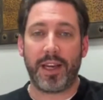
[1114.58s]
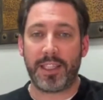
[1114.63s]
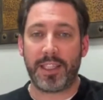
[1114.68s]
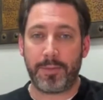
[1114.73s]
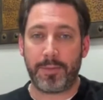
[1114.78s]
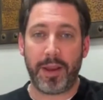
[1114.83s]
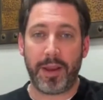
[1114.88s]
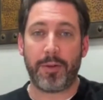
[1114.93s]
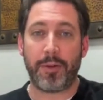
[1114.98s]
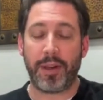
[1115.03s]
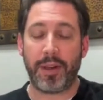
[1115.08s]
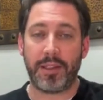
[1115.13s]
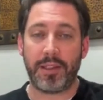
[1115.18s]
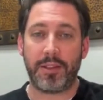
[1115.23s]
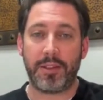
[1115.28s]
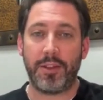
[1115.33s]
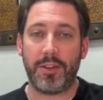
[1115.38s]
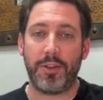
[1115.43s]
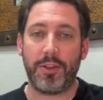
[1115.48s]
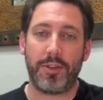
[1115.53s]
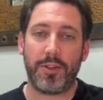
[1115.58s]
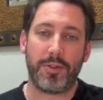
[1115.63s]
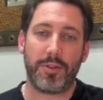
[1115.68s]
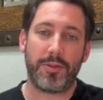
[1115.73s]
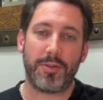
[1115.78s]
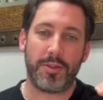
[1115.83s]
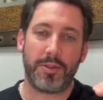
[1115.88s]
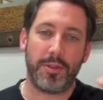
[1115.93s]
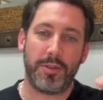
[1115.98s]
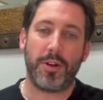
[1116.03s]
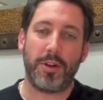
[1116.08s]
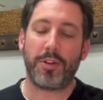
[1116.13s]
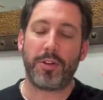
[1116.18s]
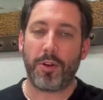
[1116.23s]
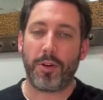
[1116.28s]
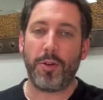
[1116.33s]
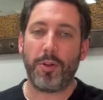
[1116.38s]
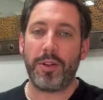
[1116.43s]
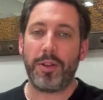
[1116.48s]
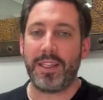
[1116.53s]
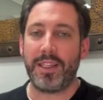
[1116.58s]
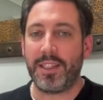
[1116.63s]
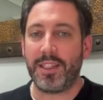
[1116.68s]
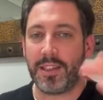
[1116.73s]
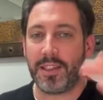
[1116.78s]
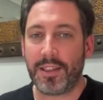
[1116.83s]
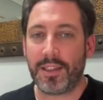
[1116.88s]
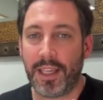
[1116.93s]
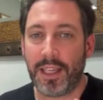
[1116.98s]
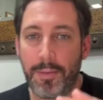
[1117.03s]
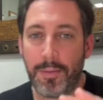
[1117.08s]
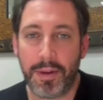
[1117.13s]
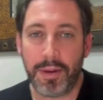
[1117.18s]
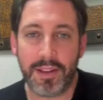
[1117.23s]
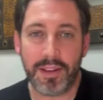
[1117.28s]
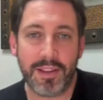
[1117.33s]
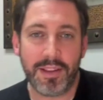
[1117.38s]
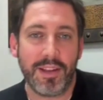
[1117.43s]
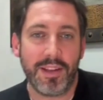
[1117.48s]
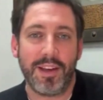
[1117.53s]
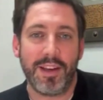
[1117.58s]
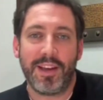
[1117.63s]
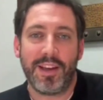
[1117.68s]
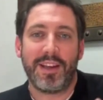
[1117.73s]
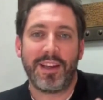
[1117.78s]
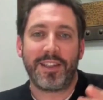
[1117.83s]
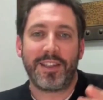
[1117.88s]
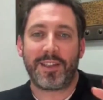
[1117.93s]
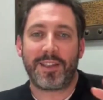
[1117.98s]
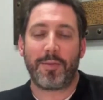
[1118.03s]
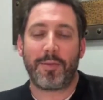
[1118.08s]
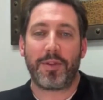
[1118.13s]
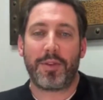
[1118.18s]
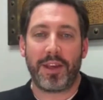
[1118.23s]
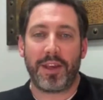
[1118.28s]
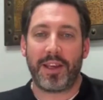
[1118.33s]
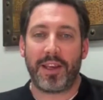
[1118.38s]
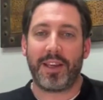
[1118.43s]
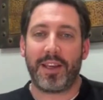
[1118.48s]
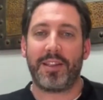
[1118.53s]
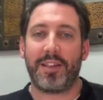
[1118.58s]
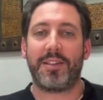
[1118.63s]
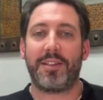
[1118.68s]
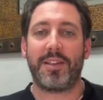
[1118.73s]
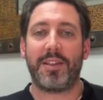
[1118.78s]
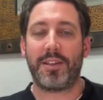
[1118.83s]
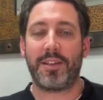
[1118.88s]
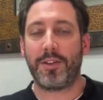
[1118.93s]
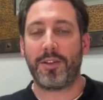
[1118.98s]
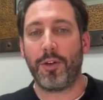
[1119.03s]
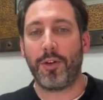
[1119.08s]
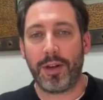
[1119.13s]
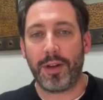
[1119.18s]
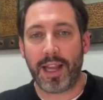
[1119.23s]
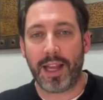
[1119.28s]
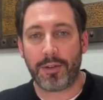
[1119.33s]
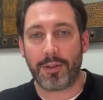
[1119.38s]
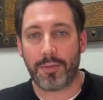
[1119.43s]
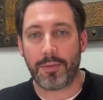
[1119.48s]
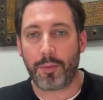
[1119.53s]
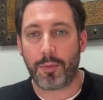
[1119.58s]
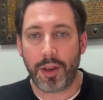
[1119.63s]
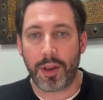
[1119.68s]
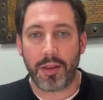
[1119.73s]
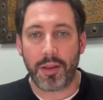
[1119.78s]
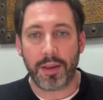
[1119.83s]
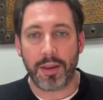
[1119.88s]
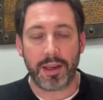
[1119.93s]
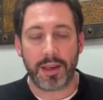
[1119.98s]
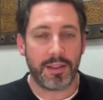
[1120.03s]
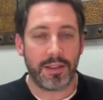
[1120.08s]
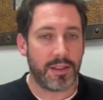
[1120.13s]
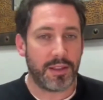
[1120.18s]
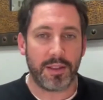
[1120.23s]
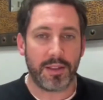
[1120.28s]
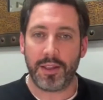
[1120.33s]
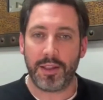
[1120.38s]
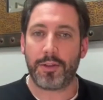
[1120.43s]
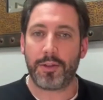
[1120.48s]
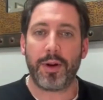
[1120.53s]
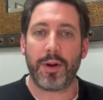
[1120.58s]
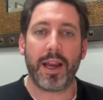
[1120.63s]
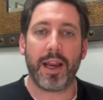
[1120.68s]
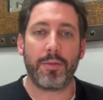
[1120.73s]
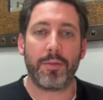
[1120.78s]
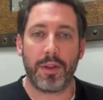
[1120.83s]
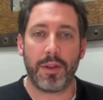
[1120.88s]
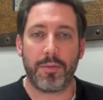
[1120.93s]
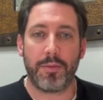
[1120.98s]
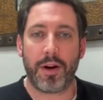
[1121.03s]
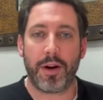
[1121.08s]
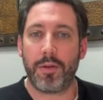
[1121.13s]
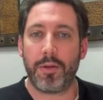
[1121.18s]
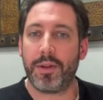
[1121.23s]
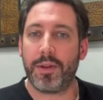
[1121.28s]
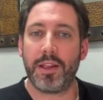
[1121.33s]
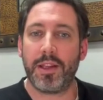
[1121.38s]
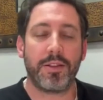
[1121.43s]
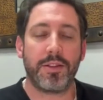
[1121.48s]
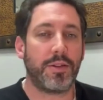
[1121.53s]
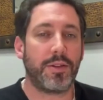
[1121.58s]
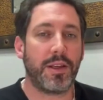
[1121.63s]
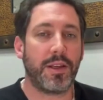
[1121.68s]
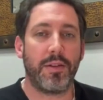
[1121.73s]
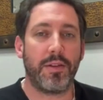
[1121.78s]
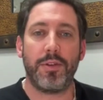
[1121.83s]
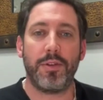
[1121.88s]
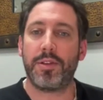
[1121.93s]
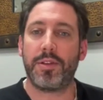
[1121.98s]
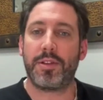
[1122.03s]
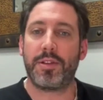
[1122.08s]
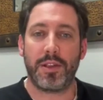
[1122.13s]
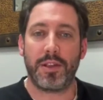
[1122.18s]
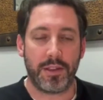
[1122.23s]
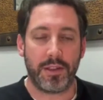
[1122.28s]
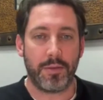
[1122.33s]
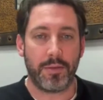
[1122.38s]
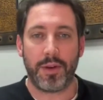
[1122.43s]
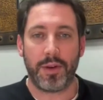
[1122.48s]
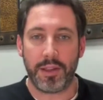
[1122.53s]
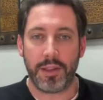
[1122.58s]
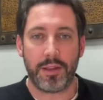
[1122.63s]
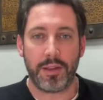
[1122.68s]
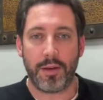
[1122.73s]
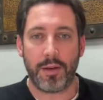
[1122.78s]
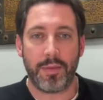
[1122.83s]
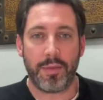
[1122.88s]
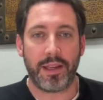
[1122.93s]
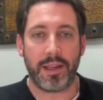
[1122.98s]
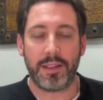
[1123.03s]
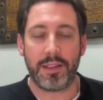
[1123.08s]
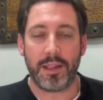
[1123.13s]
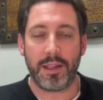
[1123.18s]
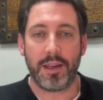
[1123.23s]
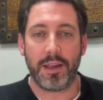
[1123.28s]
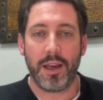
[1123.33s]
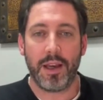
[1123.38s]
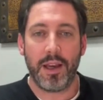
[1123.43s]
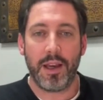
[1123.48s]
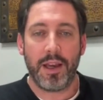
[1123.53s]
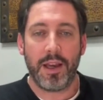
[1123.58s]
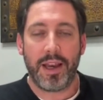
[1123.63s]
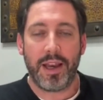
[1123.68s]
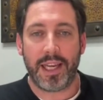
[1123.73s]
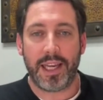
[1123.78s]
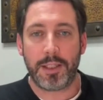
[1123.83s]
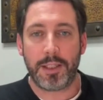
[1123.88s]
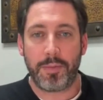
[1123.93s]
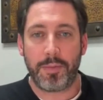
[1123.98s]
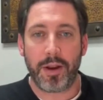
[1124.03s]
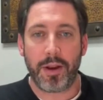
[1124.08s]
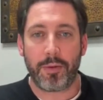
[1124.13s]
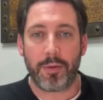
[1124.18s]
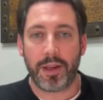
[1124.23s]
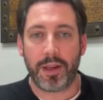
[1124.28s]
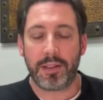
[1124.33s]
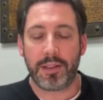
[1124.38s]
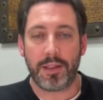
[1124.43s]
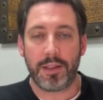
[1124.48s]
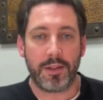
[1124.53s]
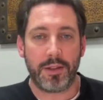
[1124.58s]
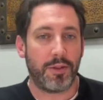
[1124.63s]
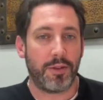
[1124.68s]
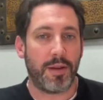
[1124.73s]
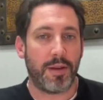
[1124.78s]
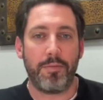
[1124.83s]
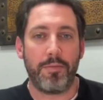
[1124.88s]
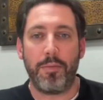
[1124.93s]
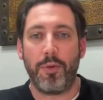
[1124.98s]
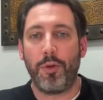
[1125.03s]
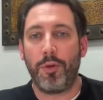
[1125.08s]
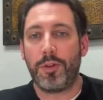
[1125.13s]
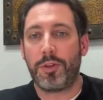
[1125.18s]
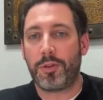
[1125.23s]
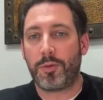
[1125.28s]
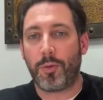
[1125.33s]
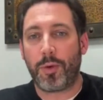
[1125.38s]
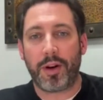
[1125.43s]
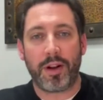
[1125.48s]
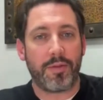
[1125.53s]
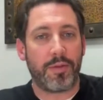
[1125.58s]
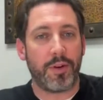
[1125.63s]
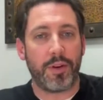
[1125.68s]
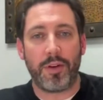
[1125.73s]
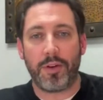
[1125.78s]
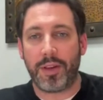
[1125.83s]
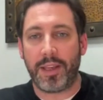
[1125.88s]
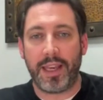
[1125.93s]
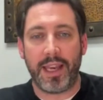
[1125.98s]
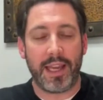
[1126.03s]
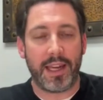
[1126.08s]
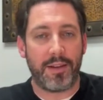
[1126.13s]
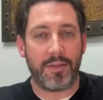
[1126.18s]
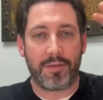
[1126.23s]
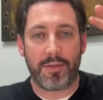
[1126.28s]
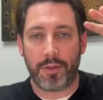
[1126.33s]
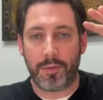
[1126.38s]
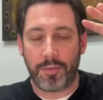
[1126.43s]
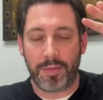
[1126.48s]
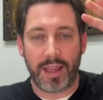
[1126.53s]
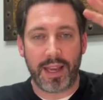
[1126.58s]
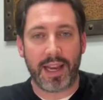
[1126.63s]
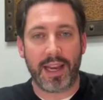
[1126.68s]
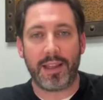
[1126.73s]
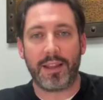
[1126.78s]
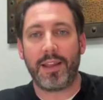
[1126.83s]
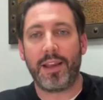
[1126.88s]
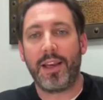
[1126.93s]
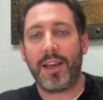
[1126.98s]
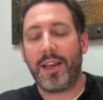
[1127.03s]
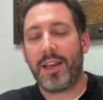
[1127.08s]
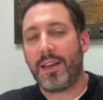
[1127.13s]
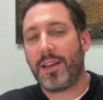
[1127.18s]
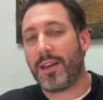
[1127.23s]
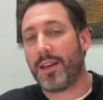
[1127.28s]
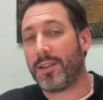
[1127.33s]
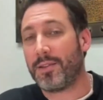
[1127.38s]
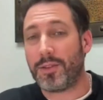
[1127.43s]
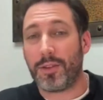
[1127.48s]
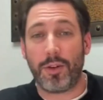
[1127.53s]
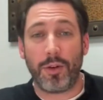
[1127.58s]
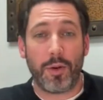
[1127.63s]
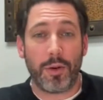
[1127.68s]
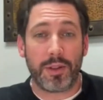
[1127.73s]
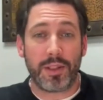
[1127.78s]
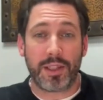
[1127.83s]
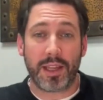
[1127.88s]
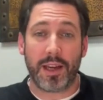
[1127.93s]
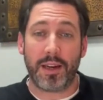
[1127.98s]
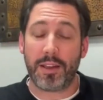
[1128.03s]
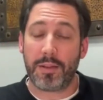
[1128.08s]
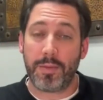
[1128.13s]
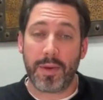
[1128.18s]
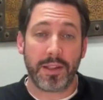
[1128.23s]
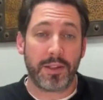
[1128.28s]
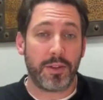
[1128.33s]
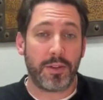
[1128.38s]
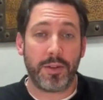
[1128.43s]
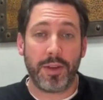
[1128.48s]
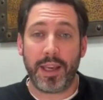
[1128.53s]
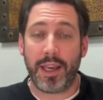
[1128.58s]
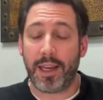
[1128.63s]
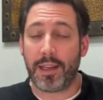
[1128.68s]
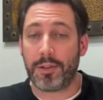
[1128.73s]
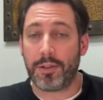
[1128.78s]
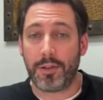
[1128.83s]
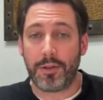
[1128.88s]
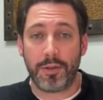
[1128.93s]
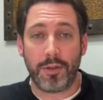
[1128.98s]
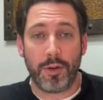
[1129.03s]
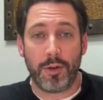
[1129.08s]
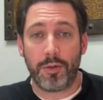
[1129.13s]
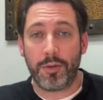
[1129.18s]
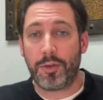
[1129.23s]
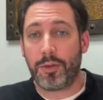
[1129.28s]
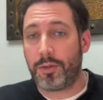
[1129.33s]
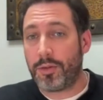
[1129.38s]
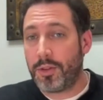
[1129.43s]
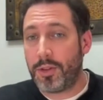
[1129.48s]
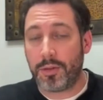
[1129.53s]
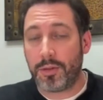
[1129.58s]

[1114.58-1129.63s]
experience. You don't not only just keeping something in the going out and breathing, just interact with the environment. That's going to give you such amazing experience. It's going to boost whatever you're getting from that. And go outside as much as you can. Don't go